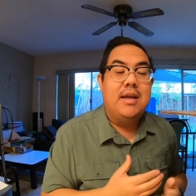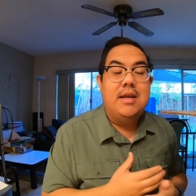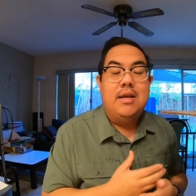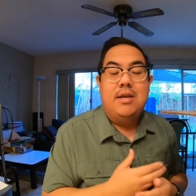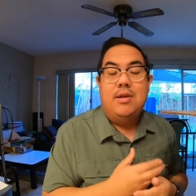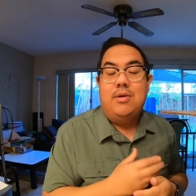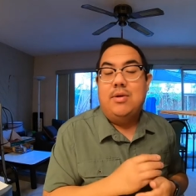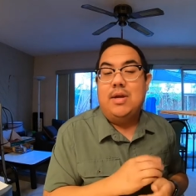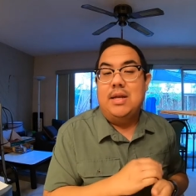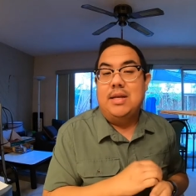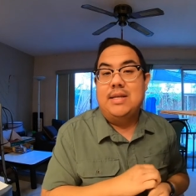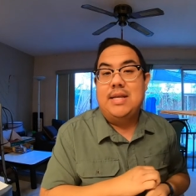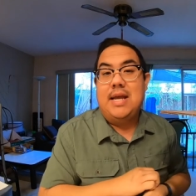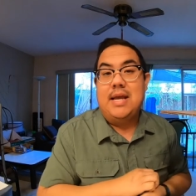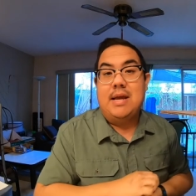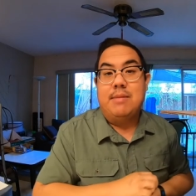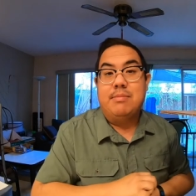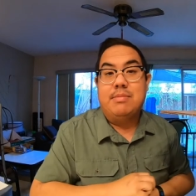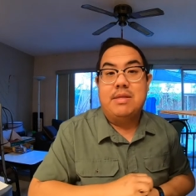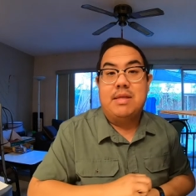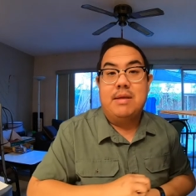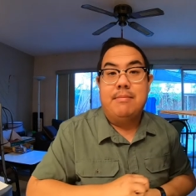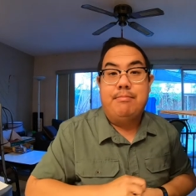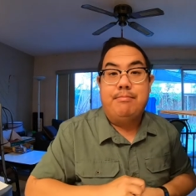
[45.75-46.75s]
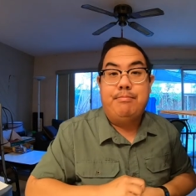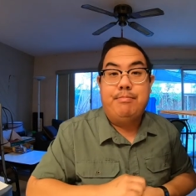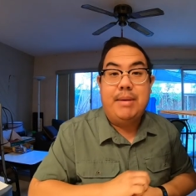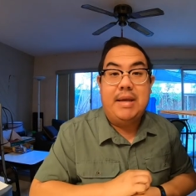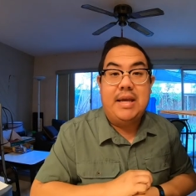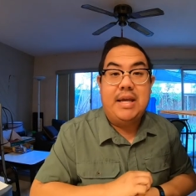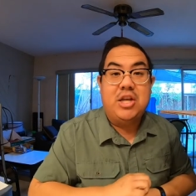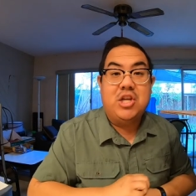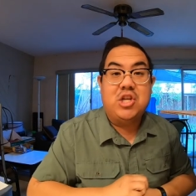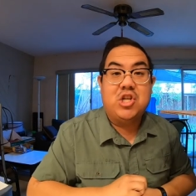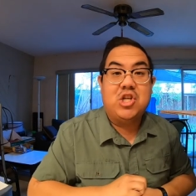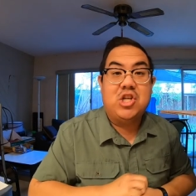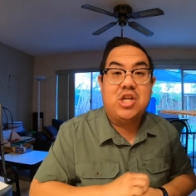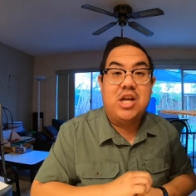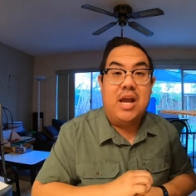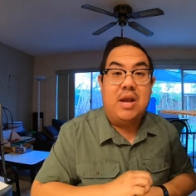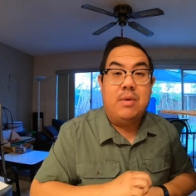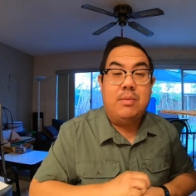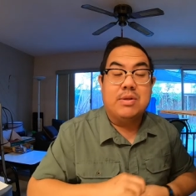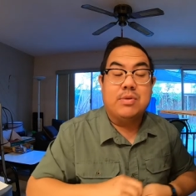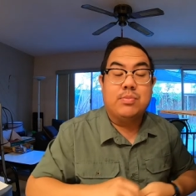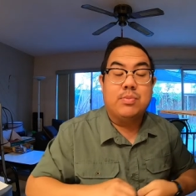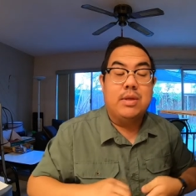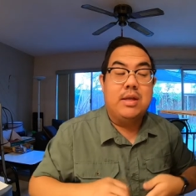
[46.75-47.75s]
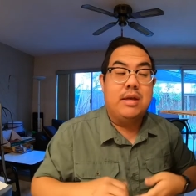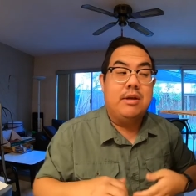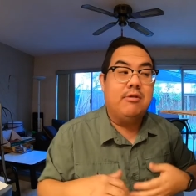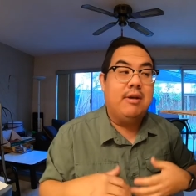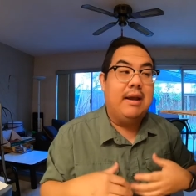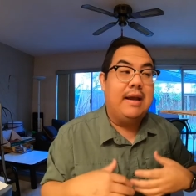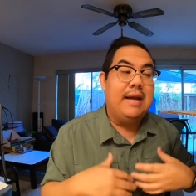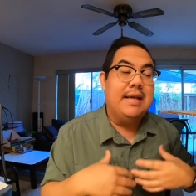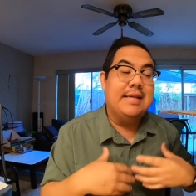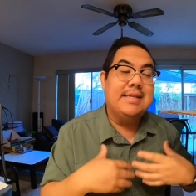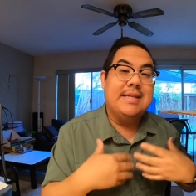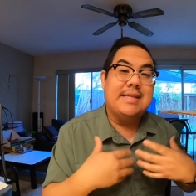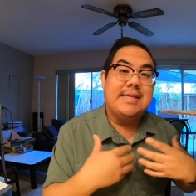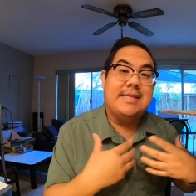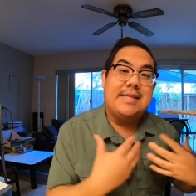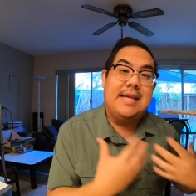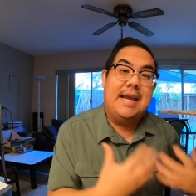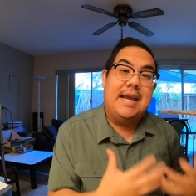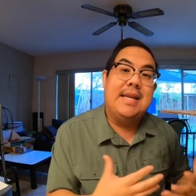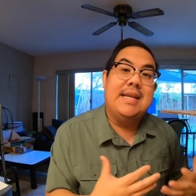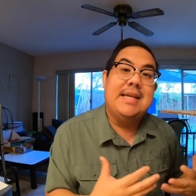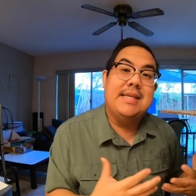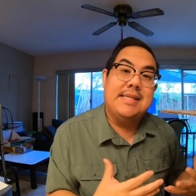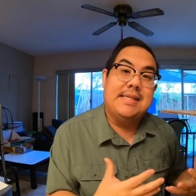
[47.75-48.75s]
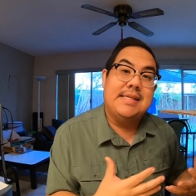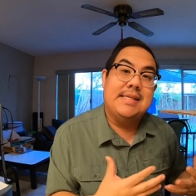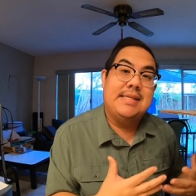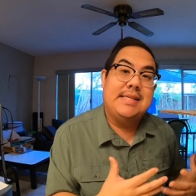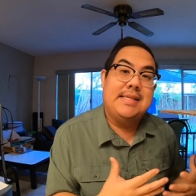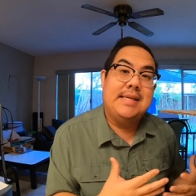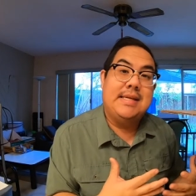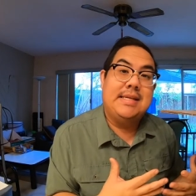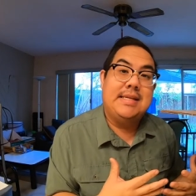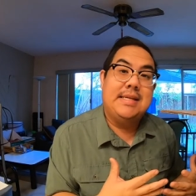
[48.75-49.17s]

You can take them to the beach. And what's really great is the sand doesn't stick